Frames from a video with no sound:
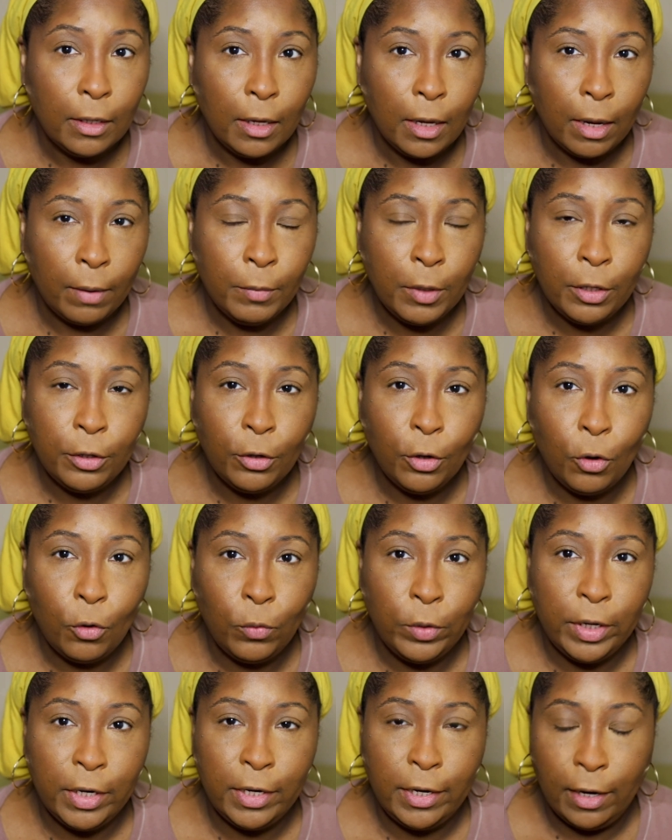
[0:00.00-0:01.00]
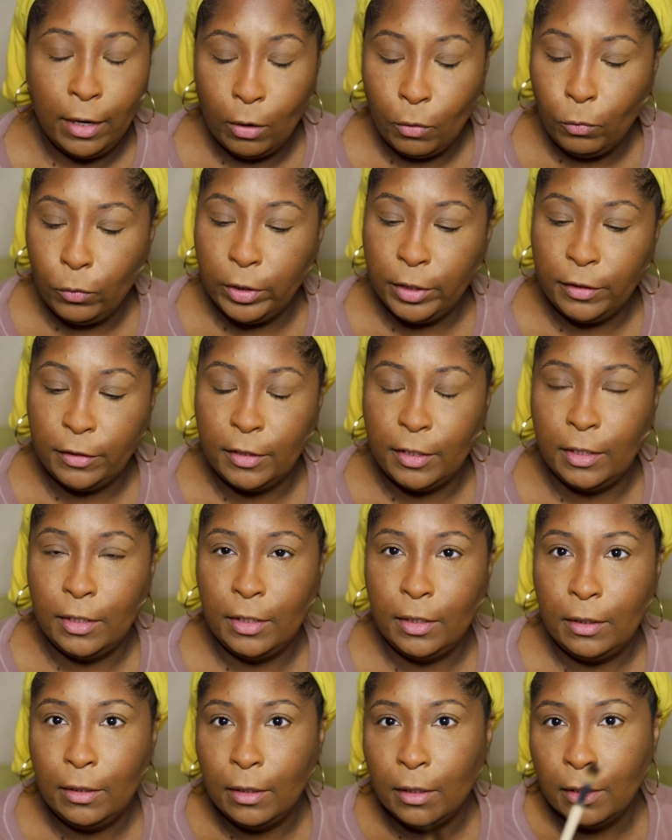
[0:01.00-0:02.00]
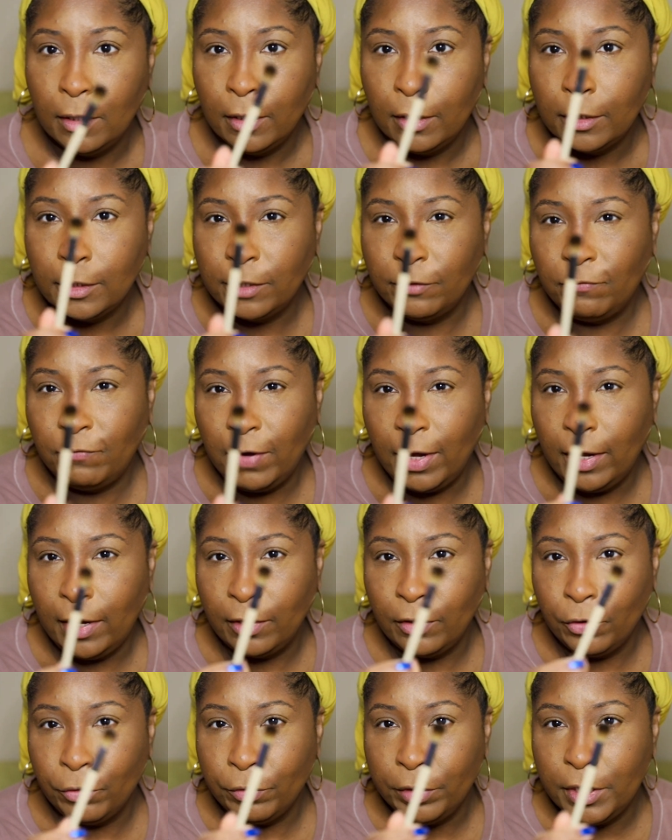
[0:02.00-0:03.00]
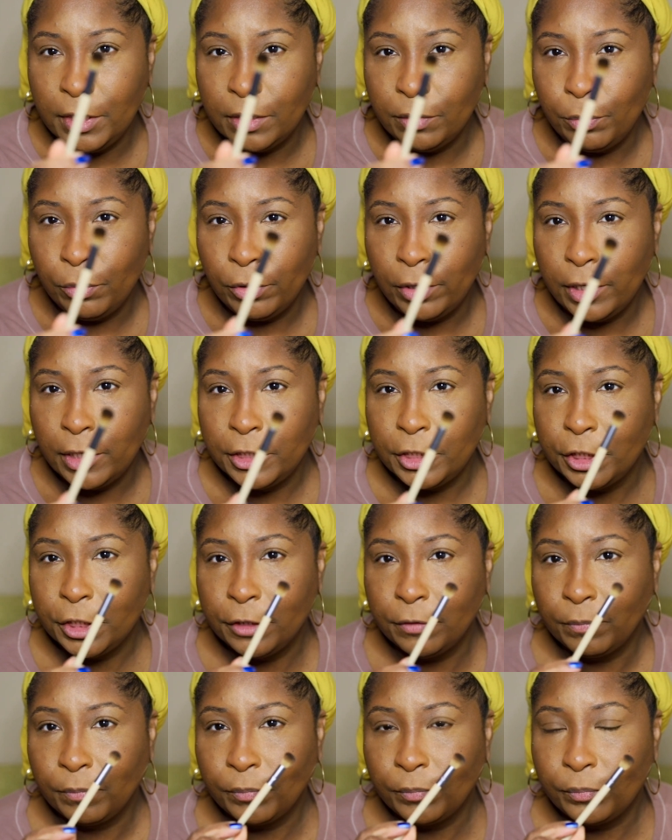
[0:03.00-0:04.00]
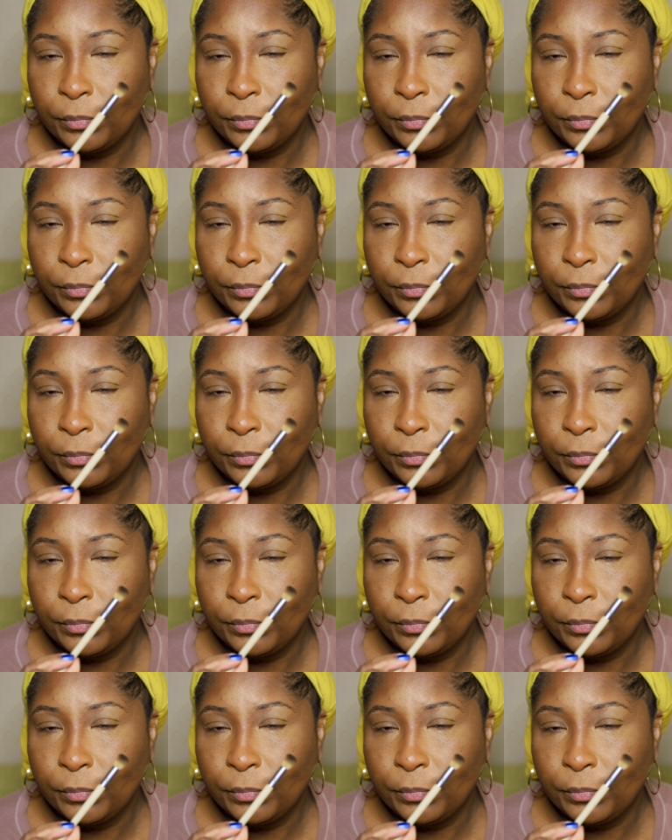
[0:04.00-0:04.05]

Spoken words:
I'm going to go in now with the Define Crease brush,